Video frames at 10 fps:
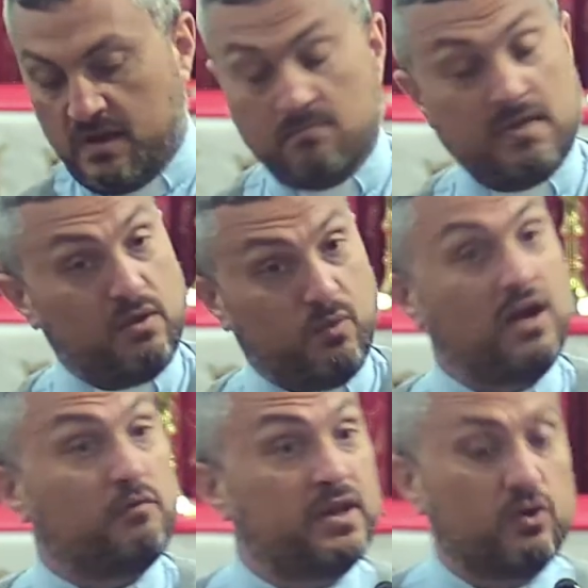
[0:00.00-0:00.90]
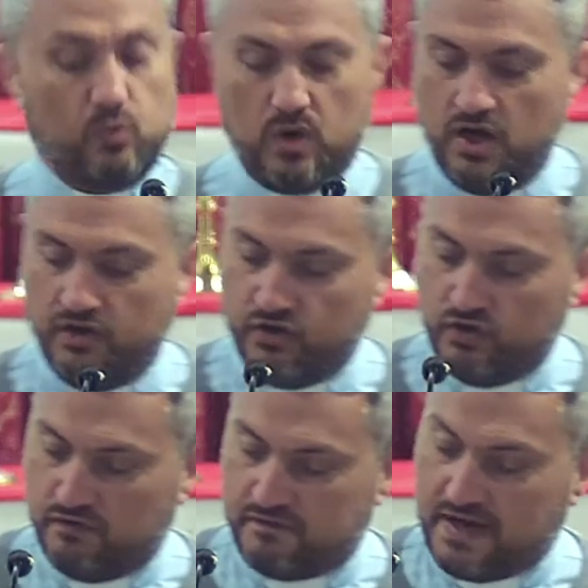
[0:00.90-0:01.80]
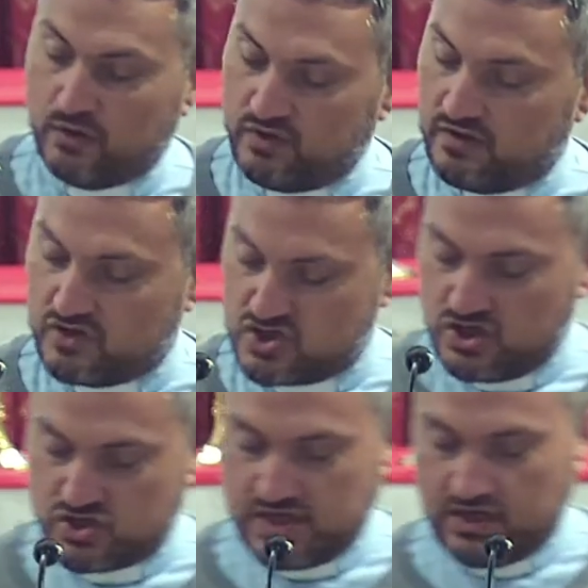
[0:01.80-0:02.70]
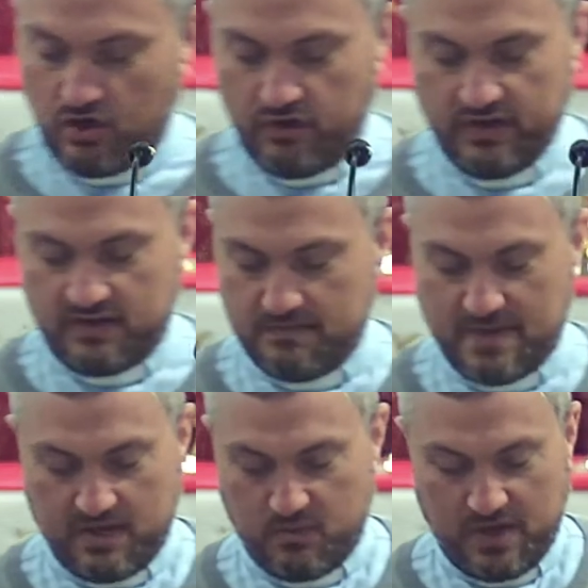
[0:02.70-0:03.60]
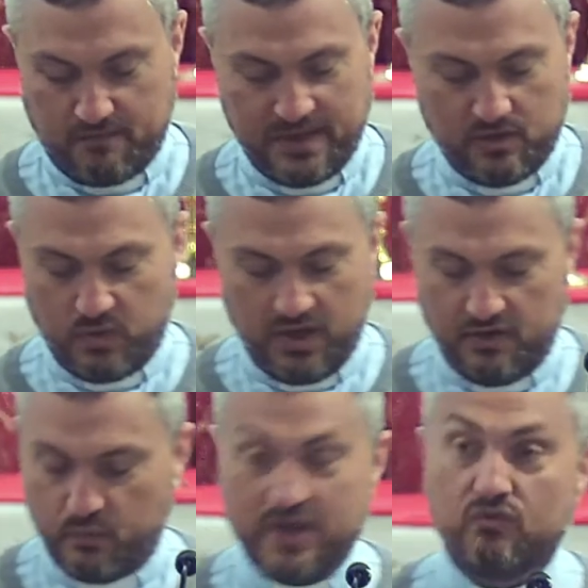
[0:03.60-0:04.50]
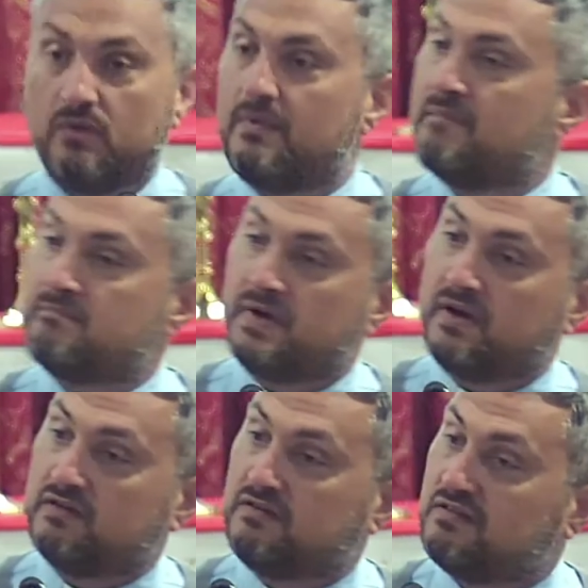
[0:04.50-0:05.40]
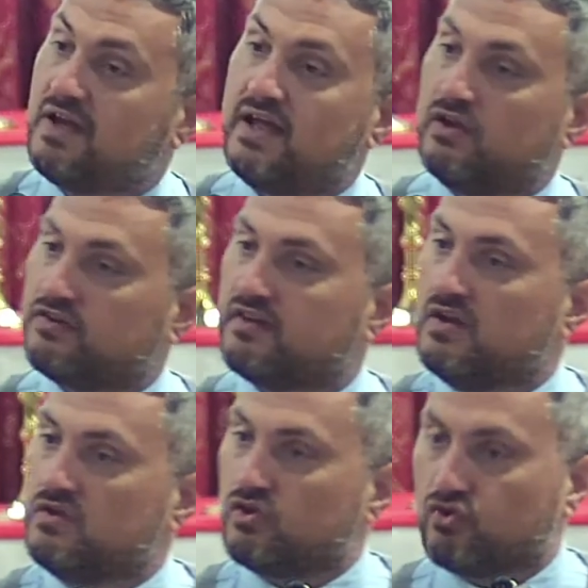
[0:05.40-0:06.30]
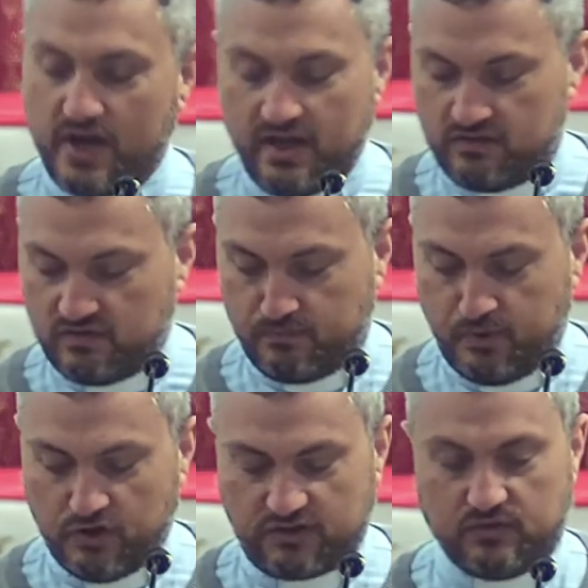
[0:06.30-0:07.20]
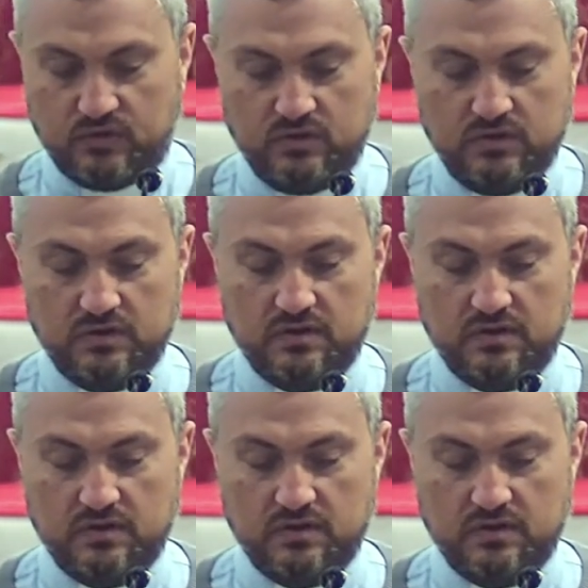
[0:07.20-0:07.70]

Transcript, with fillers: He may well have been the one who founded the church in Corinth. He may well have been the one that we remember today as the great apostle.